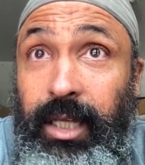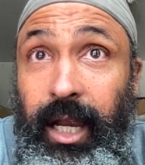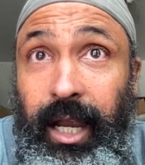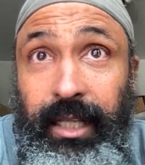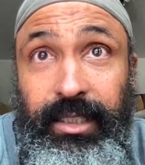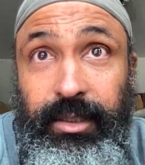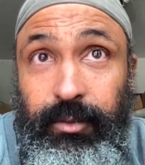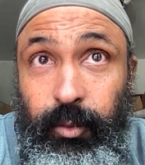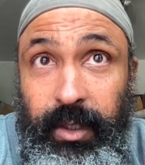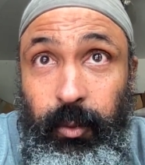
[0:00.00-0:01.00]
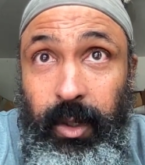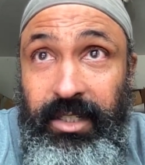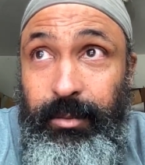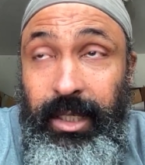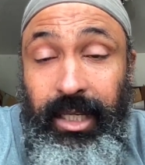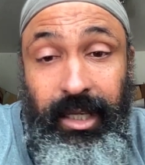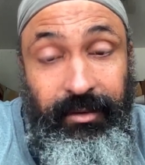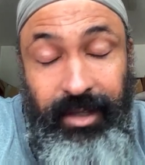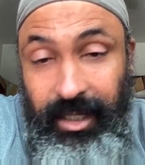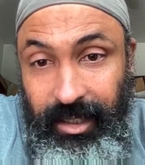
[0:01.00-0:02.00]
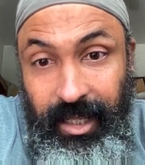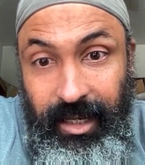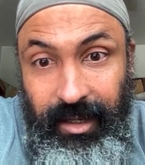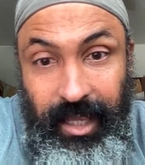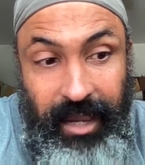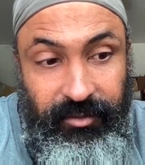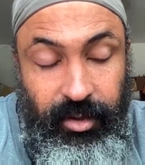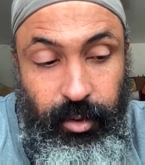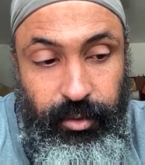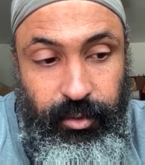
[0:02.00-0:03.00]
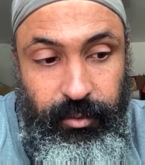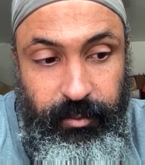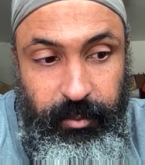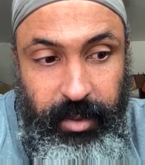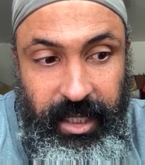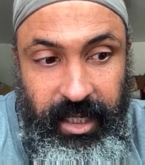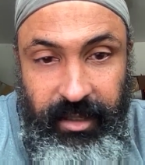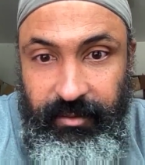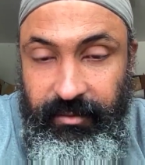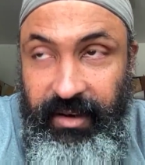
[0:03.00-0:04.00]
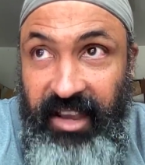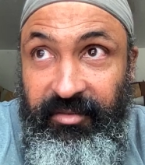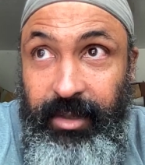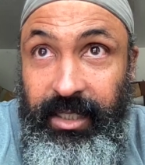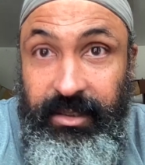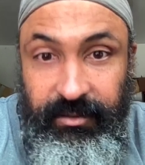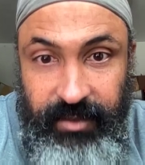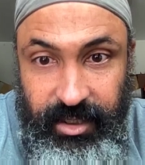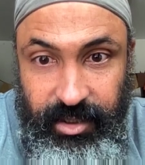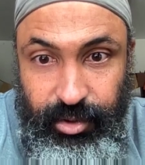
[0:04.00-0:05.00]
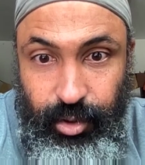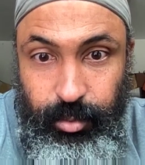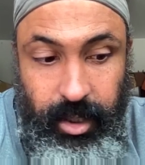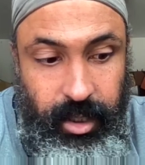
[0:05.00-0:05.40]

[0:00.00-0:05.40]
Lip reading: I just watched the beginning of it and have to go through the beginning 5 minutes of this trope